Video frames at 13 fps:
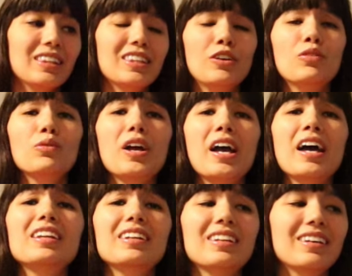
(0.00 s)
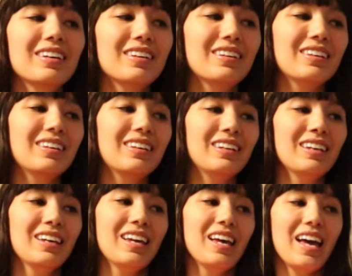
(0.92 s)
then ran and hid.
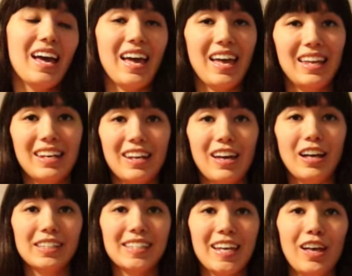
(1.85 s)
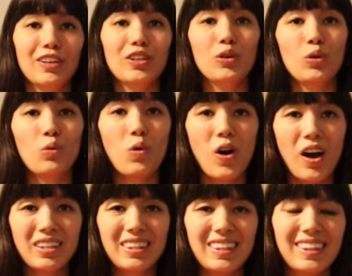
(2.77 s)
And I'll tell you
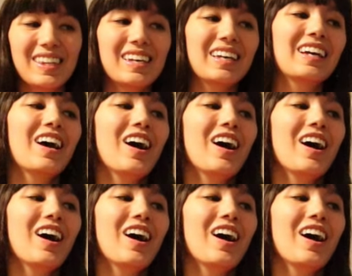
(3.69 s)
one thing,